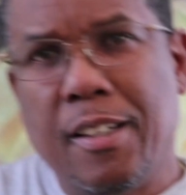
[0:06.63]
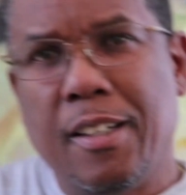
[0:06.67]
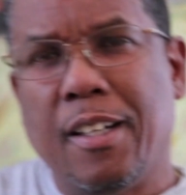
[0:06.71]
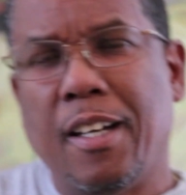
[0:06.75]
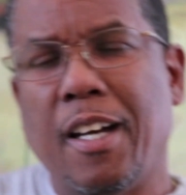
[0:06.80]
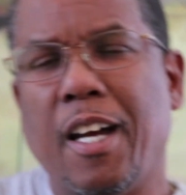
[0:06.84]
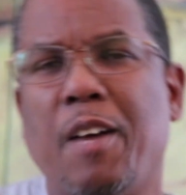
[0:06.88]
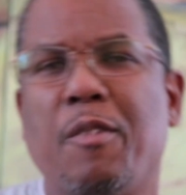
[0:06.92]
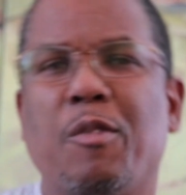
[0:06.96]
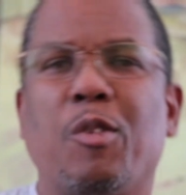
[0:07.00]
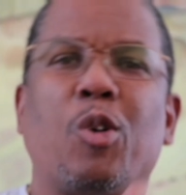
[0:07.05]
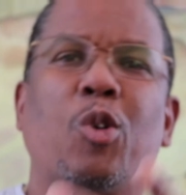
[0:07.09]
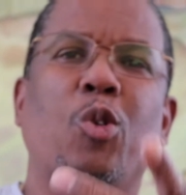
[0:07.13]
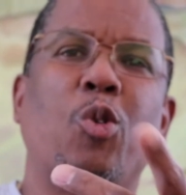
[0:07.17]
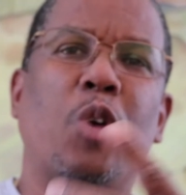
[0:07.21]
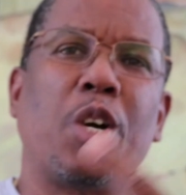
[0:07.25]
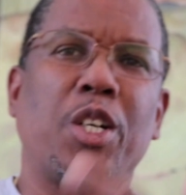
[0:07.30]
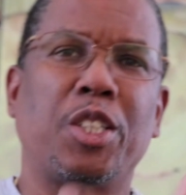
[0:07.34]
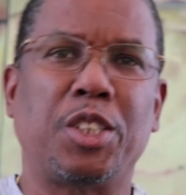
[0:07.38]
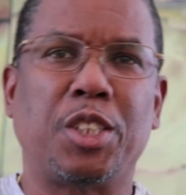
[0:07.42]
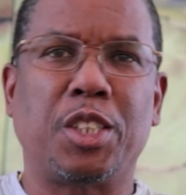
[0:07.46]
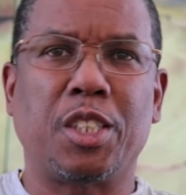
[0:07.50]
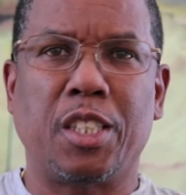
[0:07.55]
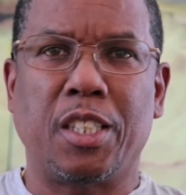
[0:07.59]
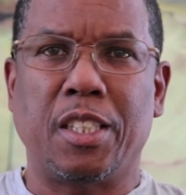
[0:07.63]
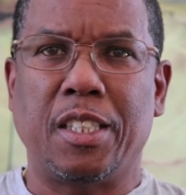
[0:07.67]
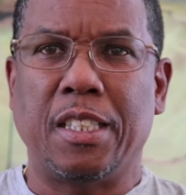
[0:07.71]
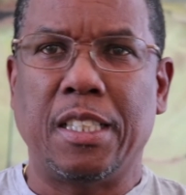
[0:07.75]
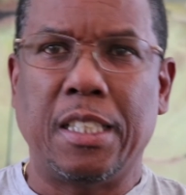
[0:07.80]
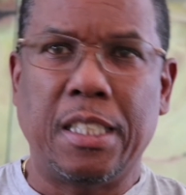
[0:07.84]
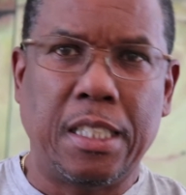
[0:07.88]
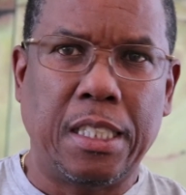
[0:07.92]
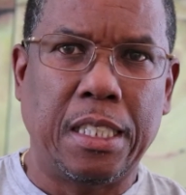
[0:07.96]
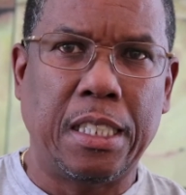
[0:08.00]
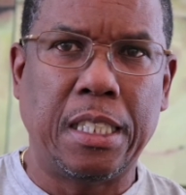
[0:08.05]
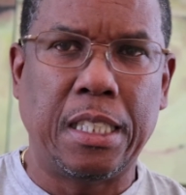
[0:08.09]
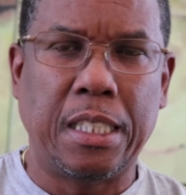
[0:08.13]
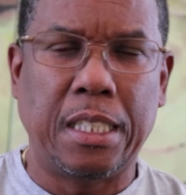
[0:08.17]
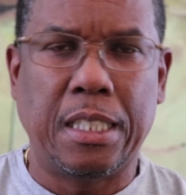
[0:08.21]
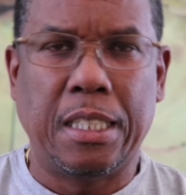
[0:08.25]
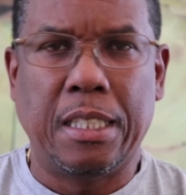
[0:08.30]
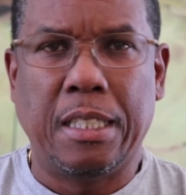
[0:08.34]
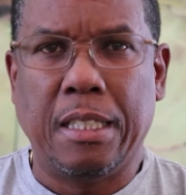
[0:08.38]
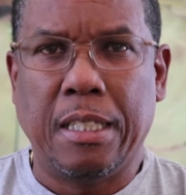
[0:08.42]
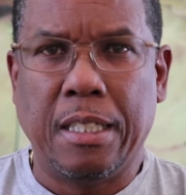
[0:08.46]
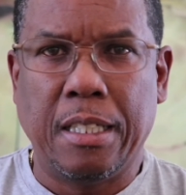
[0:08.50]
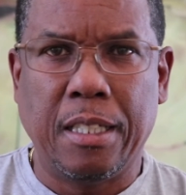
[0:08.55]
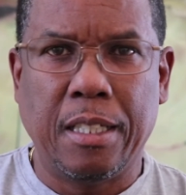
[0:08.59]
I have a question
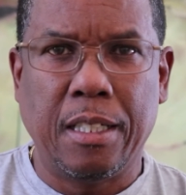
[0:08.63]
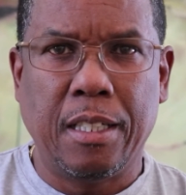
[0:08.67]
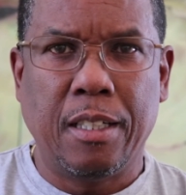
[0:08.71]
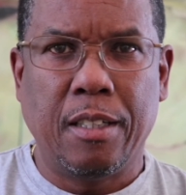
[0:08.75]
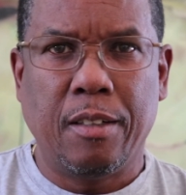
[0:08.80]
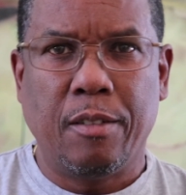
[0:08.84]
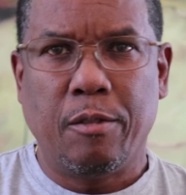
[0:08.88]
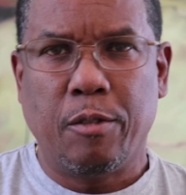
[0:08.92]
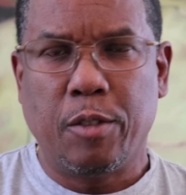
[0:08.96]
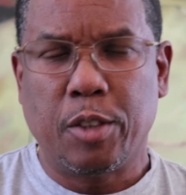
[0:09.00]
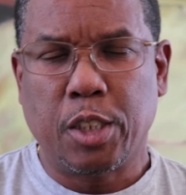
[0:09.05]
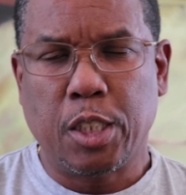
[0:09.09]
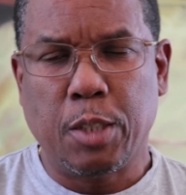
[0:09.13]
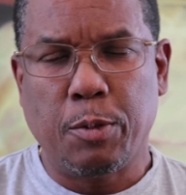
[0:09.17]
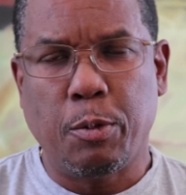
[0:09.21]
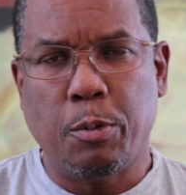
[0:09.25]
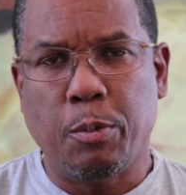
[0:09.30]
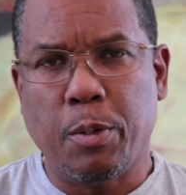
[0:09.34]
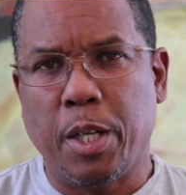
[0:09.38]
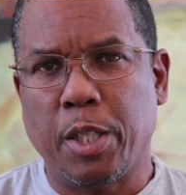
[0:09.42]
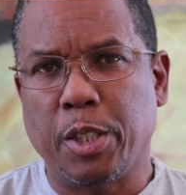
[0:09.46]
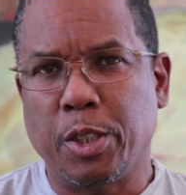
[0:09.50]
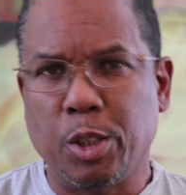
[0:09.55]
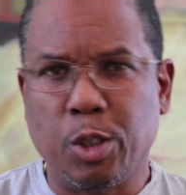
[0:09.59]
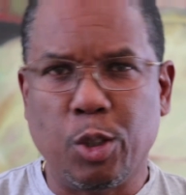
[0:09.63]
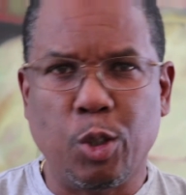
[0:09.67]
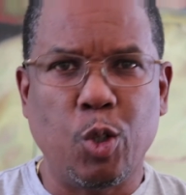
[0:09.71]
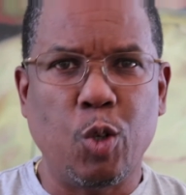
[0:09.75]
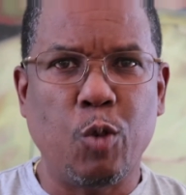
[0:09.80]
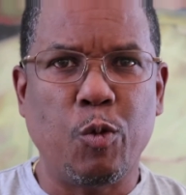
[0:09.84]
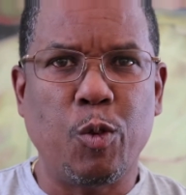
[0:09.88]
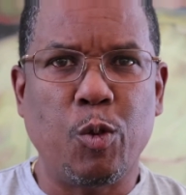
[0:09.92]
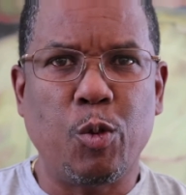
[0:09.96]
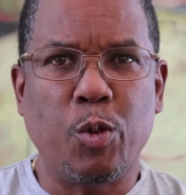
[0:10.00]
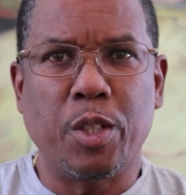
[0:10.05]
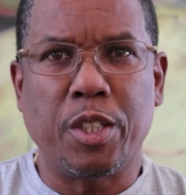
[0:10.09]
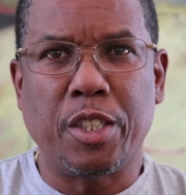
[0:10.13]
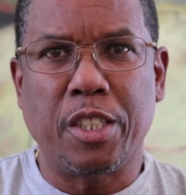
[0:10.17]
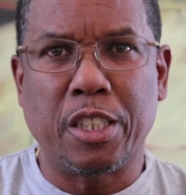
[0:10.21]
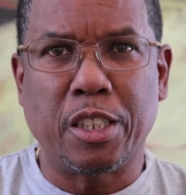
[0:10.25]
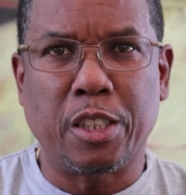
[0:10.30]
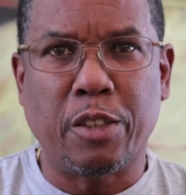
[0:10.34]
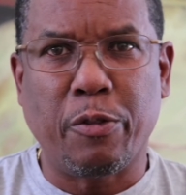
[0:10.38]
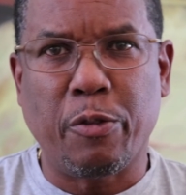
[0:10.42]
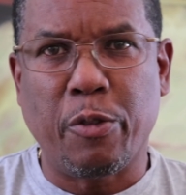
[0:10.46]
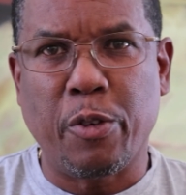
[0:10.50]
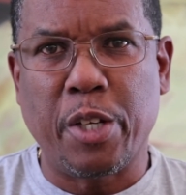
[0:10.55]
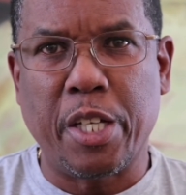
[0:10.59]
for some of my Jehovah
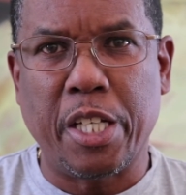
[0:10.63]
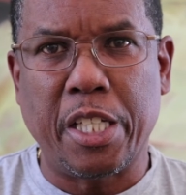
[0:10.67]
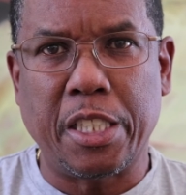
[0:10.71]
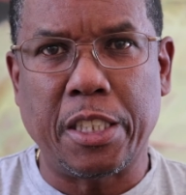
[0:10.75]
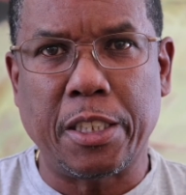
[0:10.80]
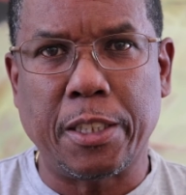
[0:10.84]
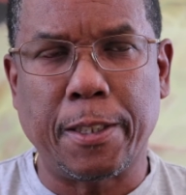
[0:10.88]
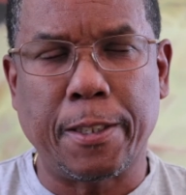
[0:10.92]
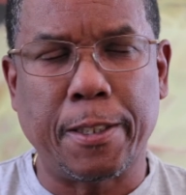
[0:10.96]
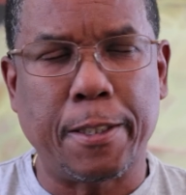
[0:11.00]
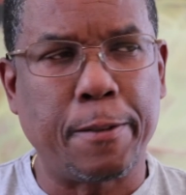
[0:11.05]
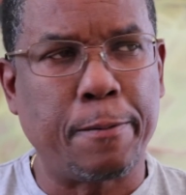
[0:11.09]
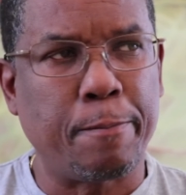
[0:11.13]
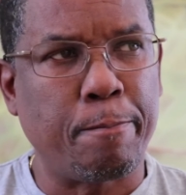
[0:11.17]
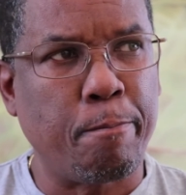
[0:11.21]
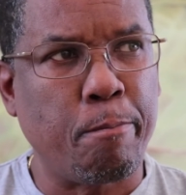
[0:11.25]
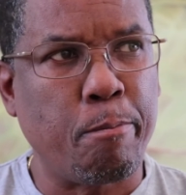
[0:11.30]
Witness friends.